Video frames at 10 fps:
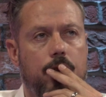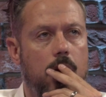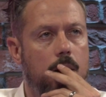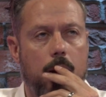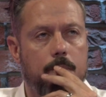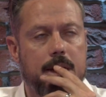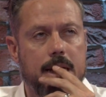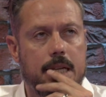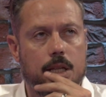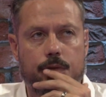I'm
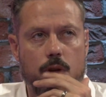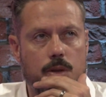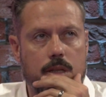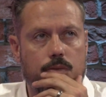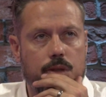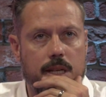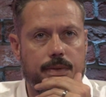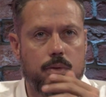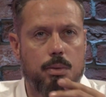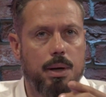taking it you've not received
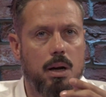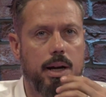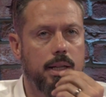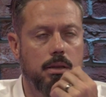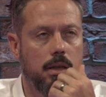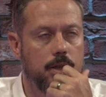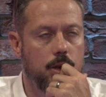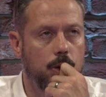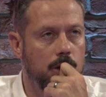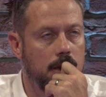a reply at
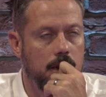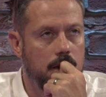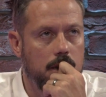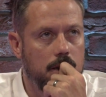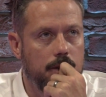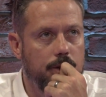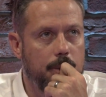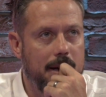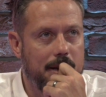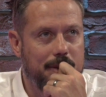all from
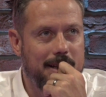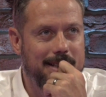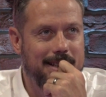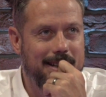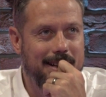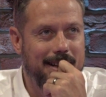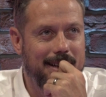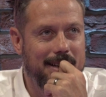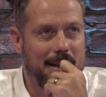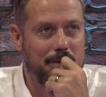any of these
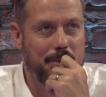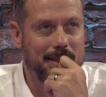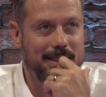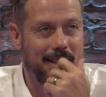governments.